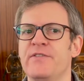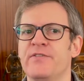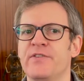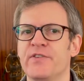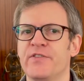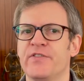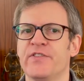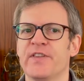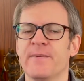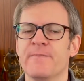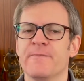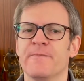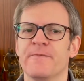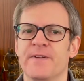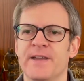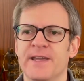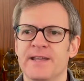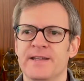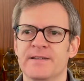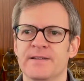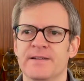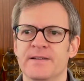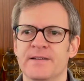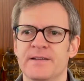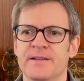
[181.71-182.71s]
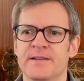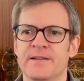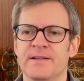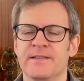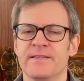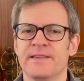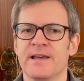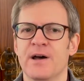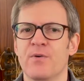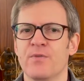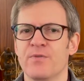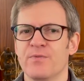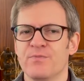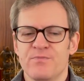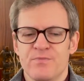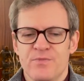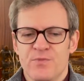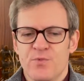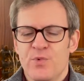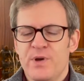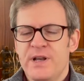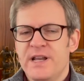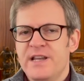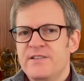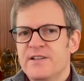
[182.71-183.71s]
is something that
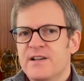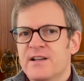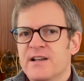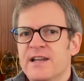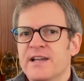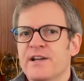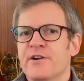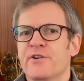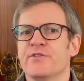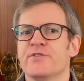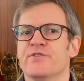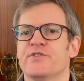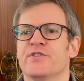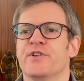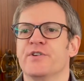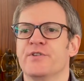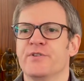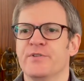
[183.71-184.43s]
we need to cling on to.